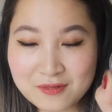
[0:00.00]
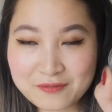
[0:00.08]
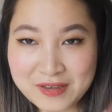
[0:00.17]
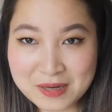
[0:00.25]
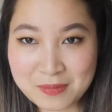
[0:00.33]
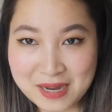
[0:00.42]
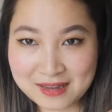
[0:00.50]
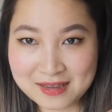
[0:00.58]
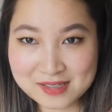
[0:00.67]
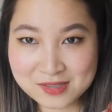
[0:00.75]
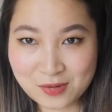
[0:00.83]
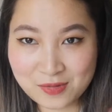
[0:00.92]
feedback
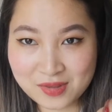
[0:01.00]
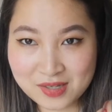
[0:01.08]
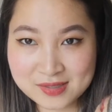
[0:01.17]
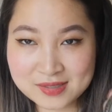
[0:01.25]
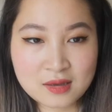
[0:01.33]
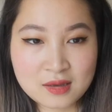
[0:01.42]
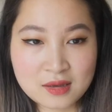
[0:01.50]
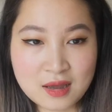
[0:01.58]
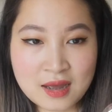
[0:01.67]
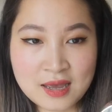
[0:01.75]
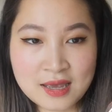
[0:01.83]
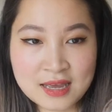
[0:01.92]
is on this.
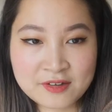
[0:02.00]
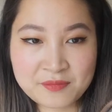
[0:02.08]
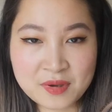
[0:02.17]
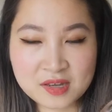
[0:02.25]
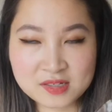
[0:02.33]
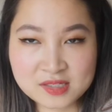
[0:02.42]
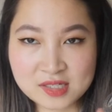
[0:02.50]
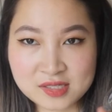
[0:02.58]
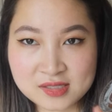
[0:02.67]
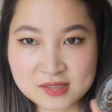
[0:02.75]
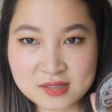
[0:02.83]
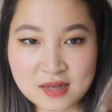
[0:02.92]
I have
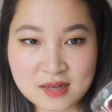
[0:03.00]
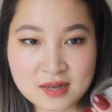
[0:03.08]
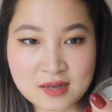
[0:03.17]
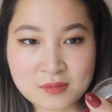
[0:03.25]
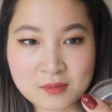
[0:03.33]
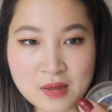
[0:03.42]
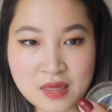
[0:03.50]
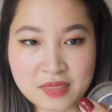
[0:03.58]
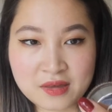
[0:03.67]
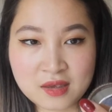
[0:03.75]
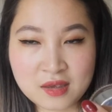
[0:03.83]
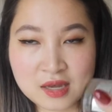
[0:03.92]
purchased um,
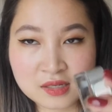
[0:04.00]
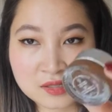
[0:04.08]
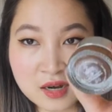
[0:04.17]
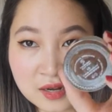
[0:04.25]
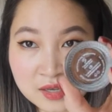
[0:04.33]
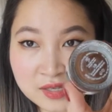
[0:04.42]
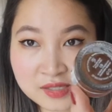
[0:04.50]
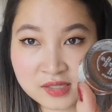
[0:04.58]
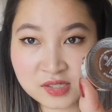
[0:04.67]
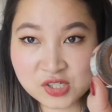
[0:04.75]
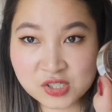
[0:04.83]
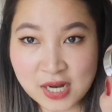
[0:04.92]
the darkest
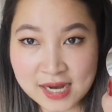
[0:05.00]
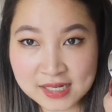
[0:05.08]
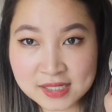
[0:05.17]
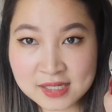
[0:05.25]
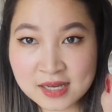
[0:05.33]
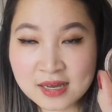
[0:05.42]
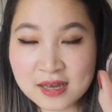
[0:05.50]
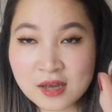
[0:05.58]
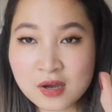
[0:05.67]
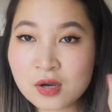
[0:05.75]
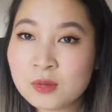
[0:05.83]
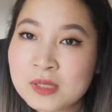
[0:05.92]
shade
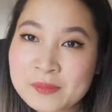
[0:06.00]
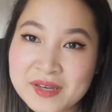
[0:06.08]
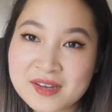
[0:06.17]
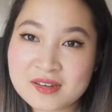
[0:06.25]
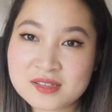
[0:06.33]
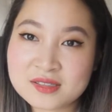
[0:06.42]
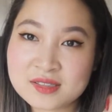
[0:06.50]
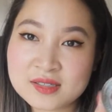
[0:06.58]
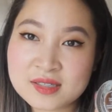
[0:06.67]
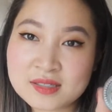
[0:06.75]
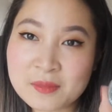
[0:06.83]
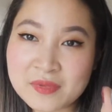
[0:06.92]
only because this
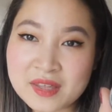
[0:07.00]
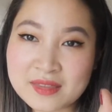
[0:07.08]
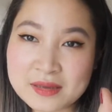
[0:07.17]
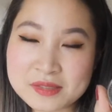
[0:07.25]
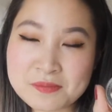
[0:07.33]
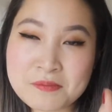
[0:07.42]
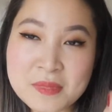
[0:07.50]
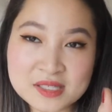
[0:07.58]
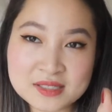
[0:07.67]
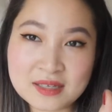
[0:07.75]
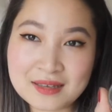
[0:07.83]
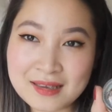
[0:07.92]
is something that's
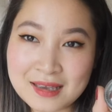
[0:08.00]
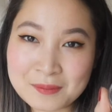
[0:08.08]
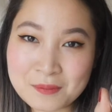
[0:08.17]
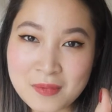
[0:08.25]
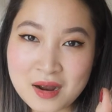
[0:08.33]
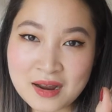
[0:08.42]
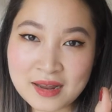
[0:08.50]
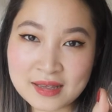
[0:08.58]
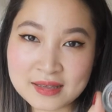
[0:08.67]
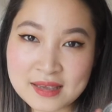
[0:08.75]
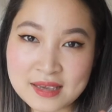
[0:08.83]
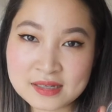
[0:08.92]
missing in my
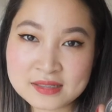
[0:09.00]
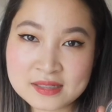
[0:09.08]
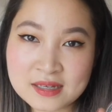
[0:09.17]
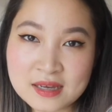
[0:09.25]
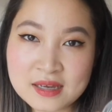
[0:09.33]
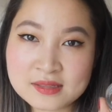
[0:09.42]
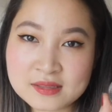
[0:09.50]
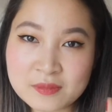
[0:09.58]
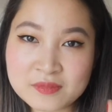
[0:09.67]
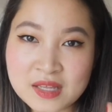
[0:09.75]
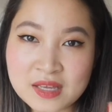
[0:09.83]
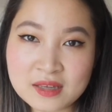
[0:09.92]
kit.
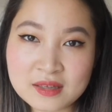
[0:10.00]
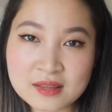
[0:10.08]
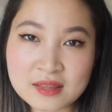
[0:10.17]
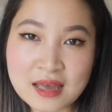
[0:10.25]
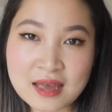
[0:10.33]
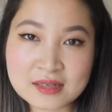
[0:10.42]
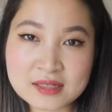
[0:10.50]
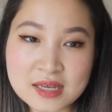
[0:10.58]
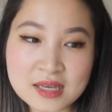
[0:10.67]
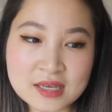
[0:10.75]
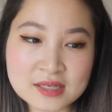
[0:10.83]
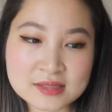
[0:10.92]
something that
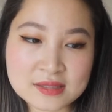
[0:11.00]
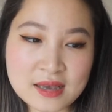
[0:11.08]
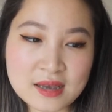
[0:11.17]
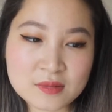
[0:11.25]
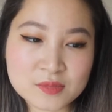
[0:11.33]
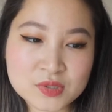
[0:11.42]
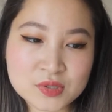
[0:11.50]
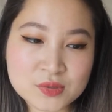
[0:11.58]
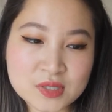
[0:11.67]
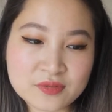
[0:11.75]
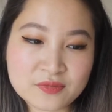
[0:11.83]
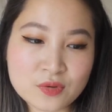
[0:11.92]
is um,
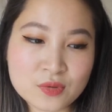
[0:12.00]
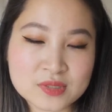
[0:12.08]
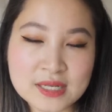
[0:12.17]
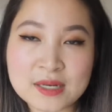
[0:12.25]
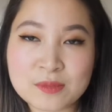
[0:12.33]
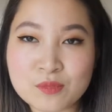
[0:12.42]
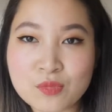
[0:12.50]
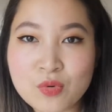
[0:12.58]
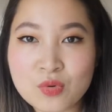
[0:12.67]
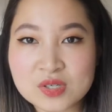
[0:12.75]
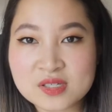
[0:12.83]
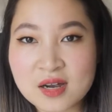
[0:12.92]
suited for slightly
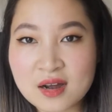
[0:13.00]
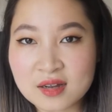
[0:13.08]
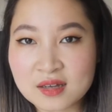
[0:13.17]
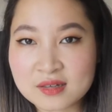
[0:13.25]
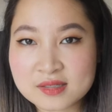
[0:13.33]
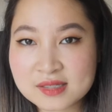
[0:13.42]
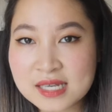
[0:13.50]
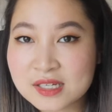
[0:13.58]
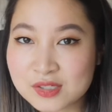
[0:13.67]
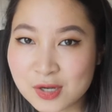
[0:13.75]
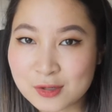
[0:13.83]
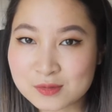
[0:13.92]
more darker skin
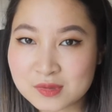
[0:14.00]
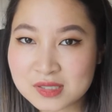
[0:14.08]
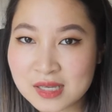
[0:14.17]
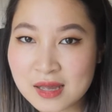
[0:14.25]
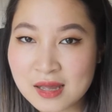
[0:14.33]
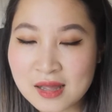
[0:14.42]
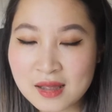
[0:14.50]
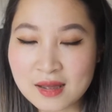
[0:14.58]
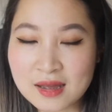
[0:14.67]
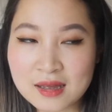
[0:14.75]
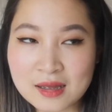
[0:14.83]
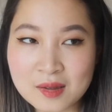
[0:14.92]
tones,
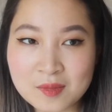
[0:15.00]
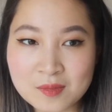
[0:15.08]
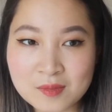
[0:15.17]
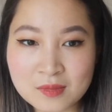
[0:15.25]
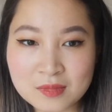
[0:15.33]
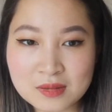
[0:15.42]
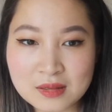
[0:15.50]
um,